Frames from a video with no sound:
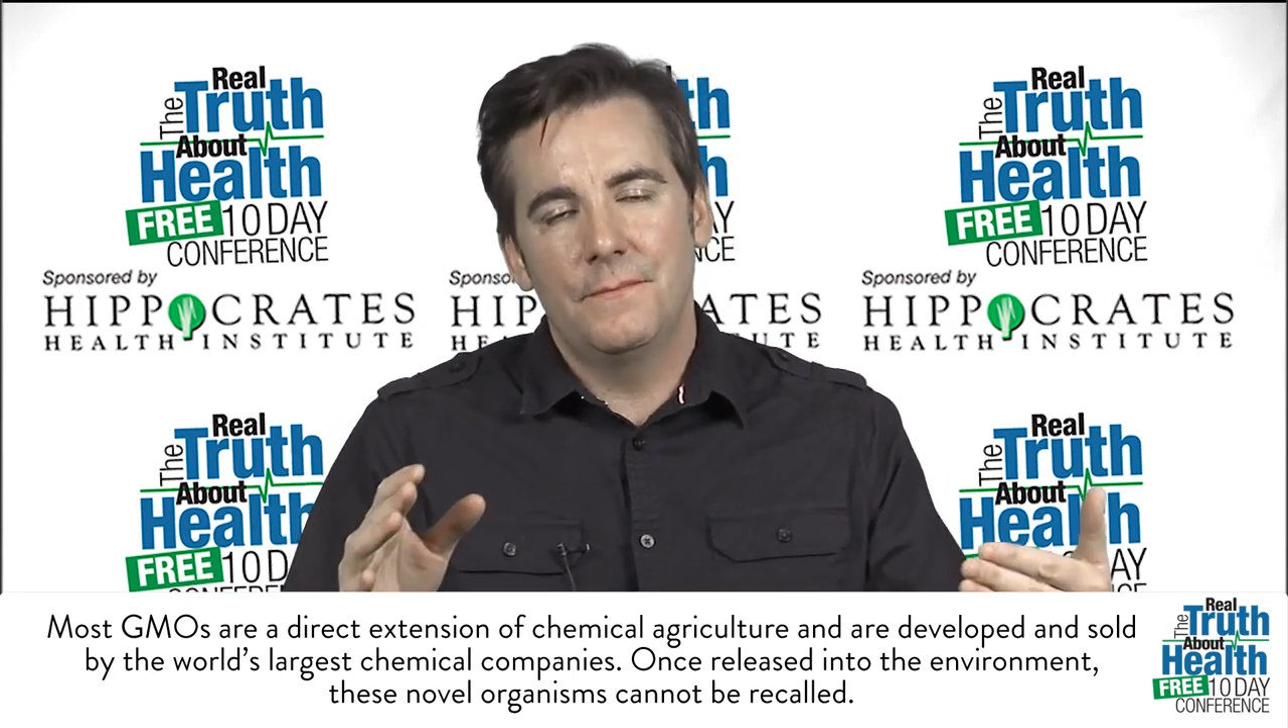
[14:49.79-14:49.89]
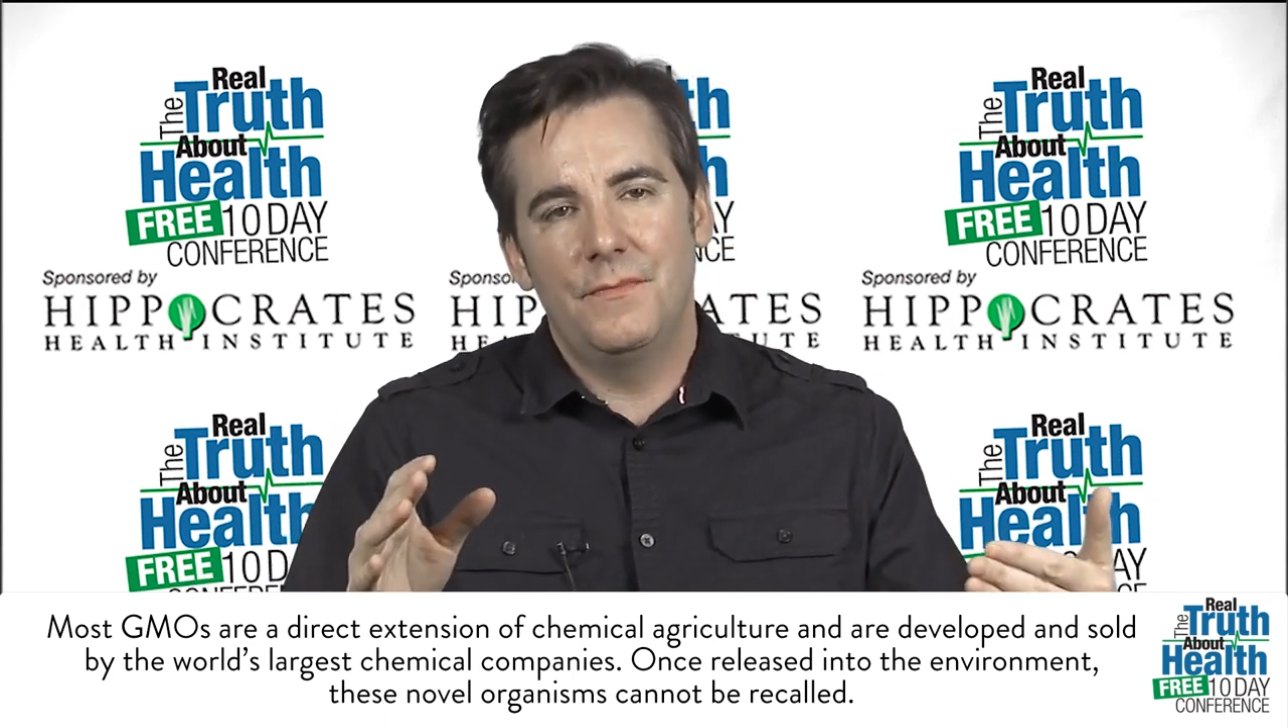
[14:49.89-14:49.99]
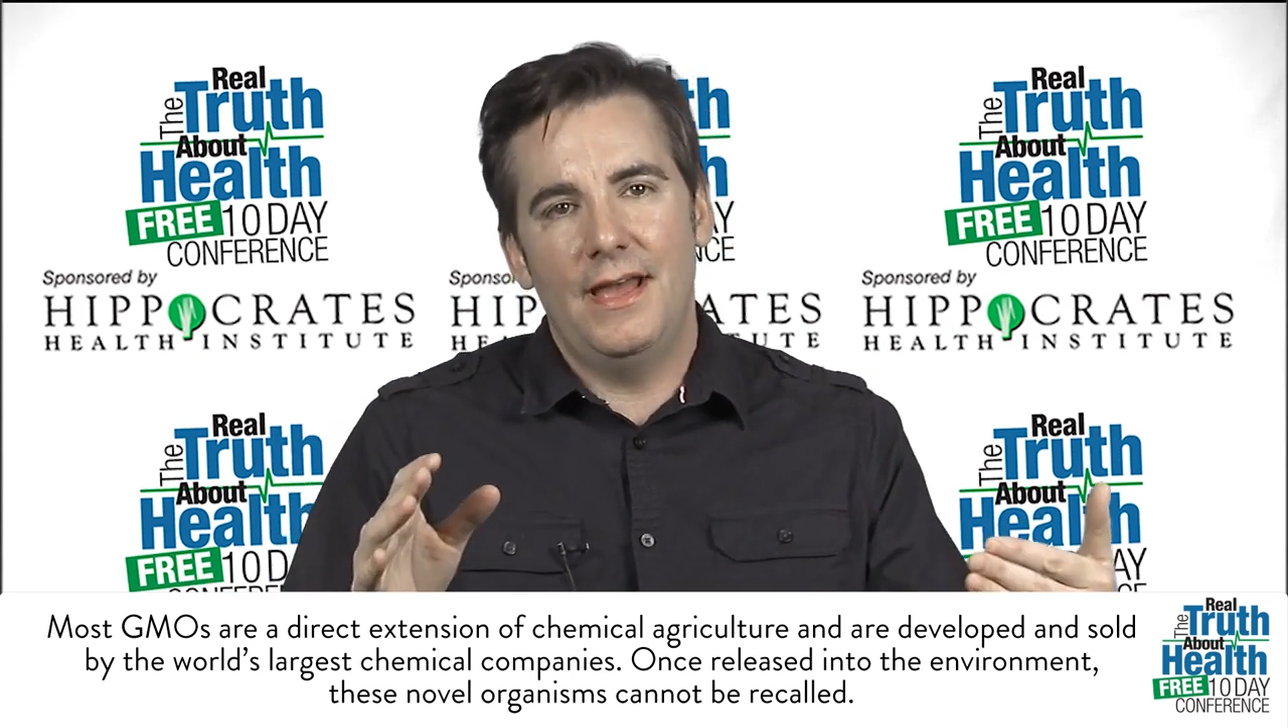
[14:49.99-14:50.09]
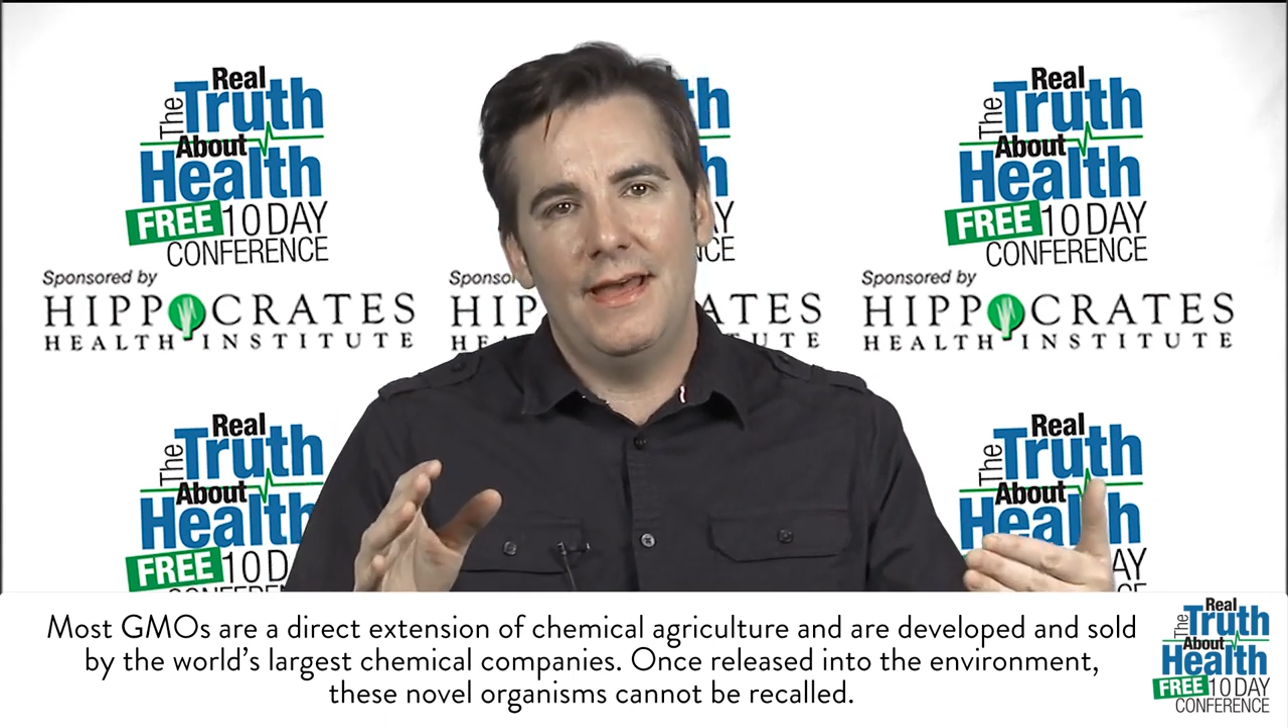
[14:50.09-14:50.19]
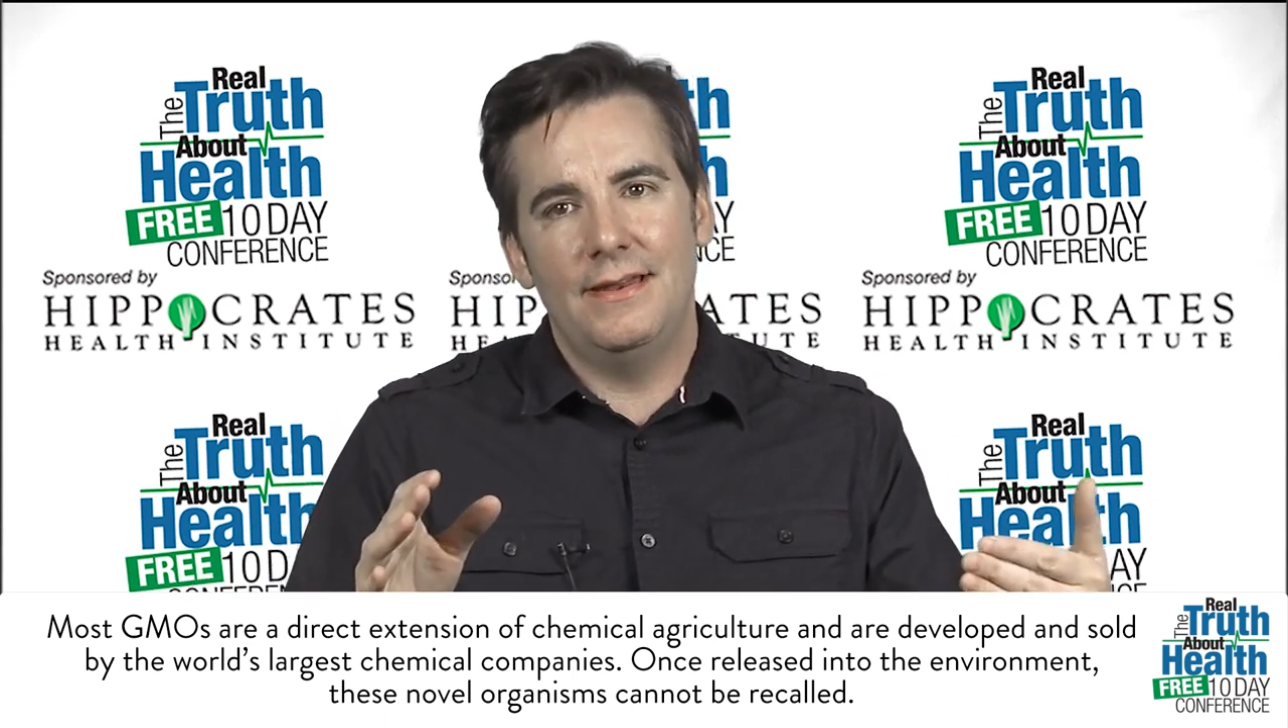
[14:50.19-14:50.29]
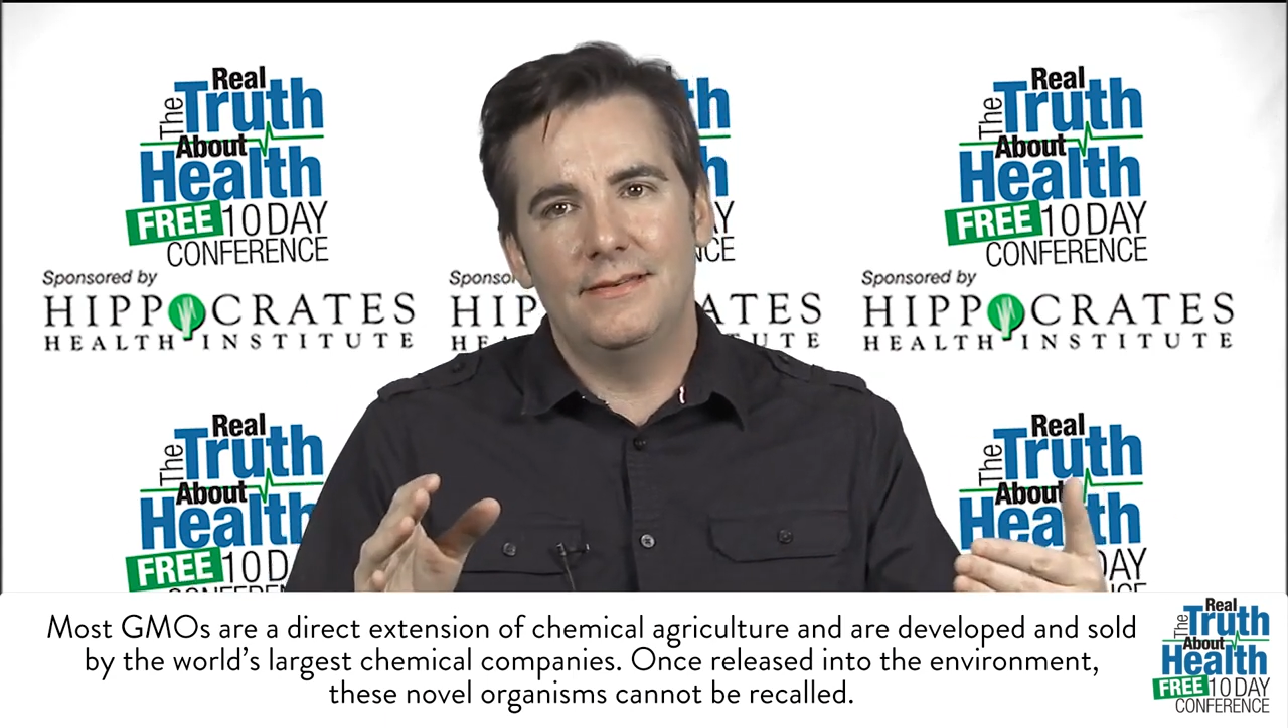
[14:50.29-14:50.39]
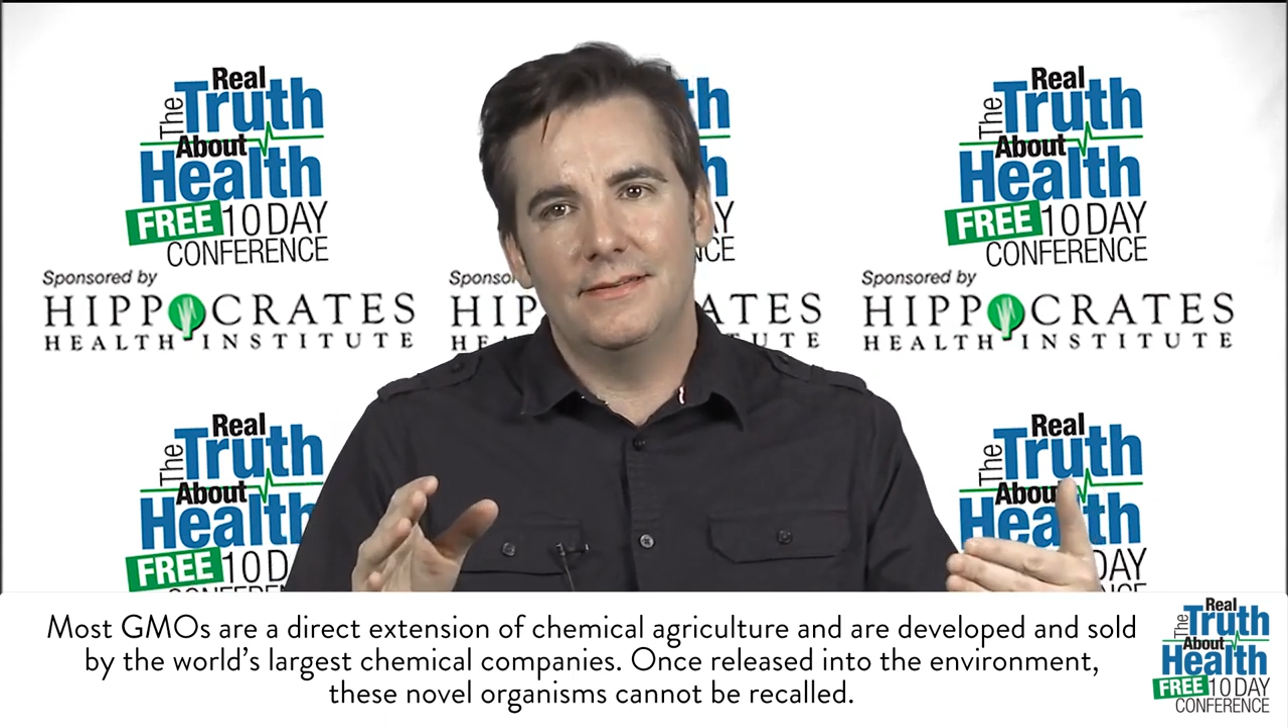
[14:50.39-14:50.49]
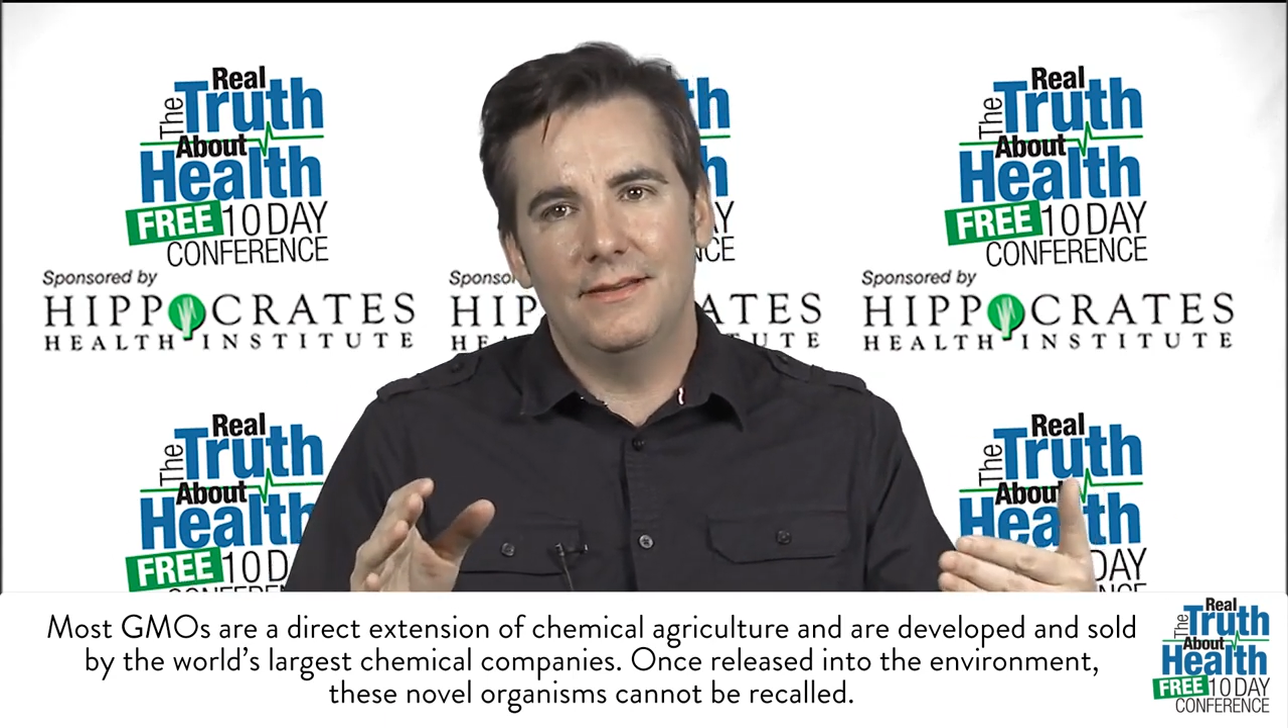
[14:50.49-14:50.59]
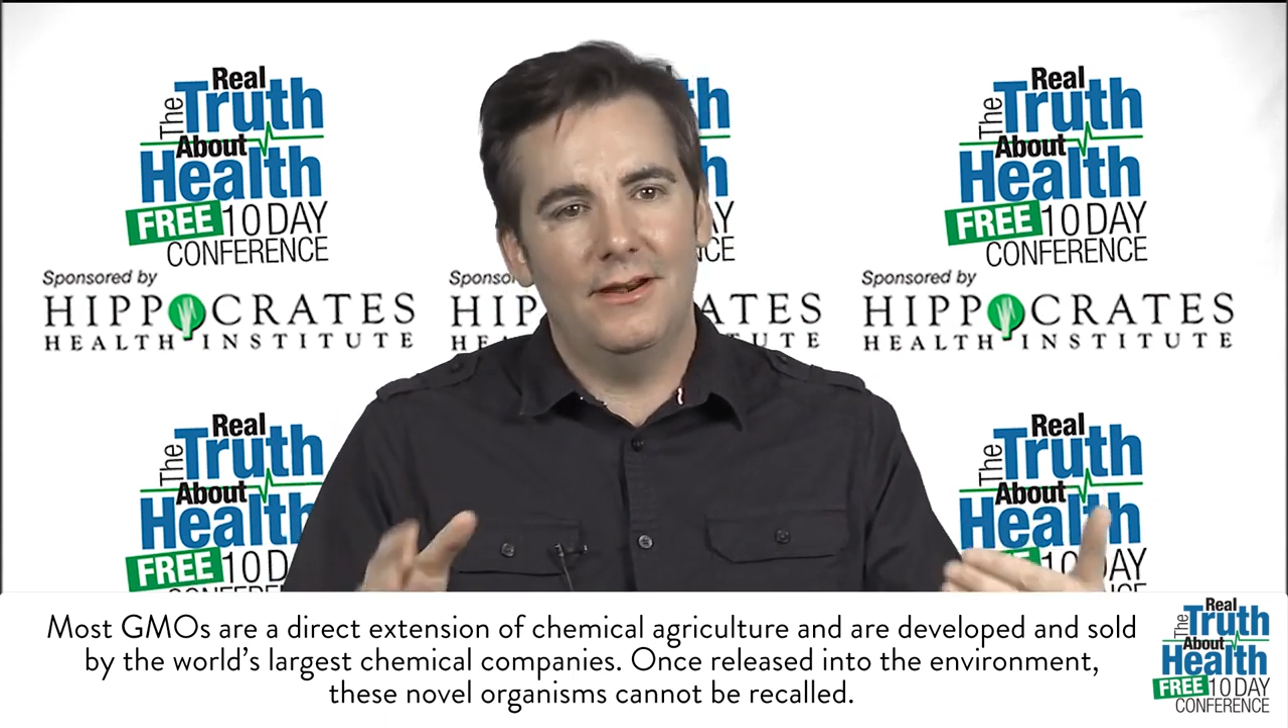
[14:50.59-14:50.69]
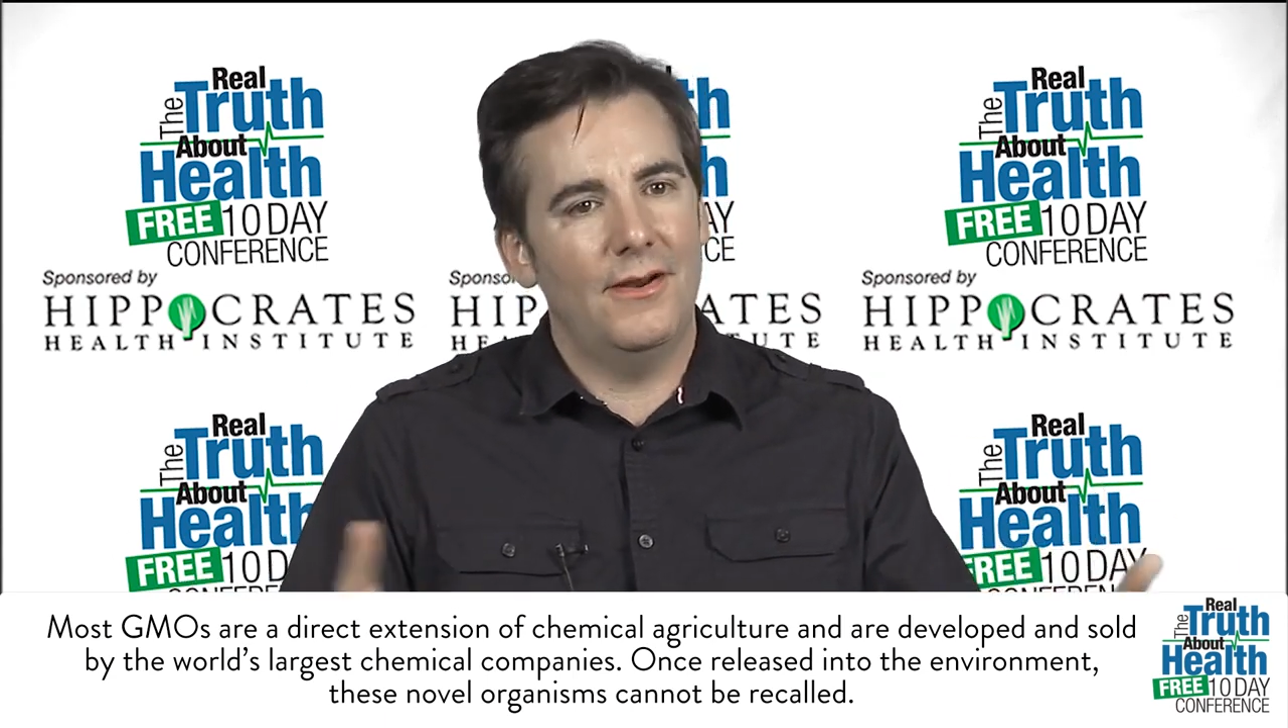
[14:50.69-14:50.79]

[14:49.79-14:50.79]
And here